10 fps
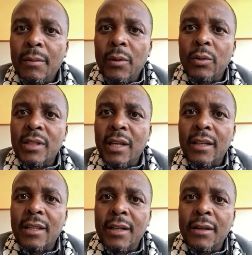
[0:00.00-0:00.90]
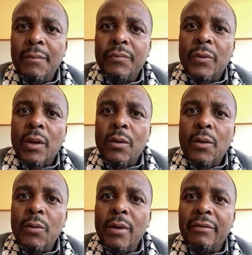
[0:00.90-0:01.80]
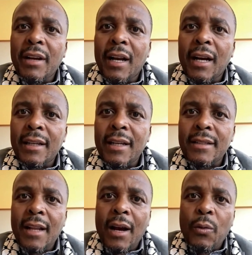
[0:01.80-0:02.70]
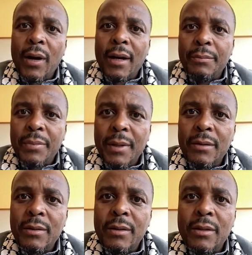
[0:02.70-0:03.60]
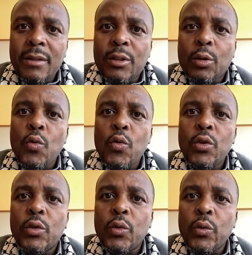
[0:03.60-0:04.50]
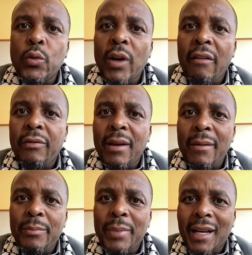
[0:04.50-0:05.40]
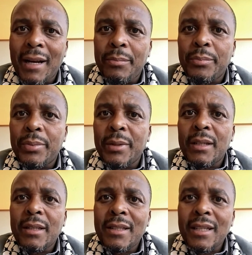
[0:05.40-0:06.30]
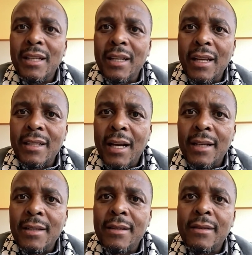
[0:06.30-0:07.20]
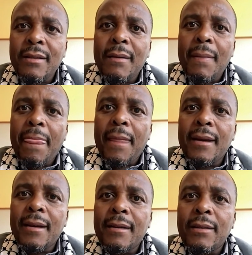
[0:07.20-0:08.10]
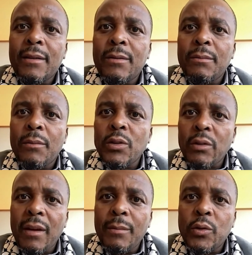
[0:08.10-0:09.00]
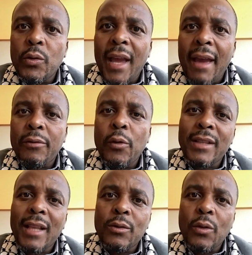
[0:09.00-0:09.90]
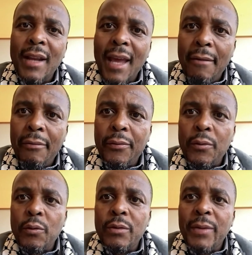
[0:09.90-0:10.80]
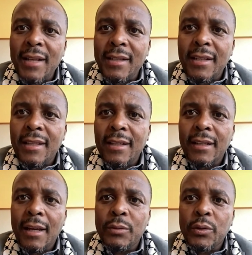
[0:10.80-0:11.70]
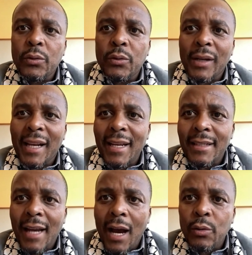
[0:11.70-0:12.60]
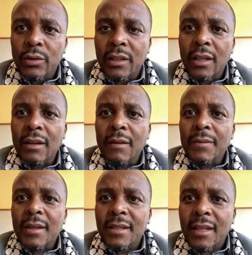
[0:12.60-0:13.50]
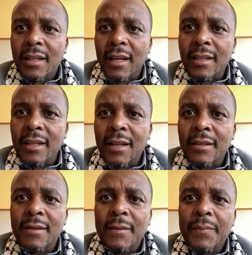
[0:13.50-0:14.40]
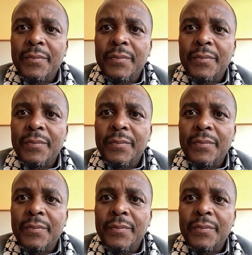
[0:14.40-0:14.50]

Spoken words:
load shedding, we have encouraged our schools to have backup generators. Most of them do have. Those that don't have, will be assisting them to rent out generators.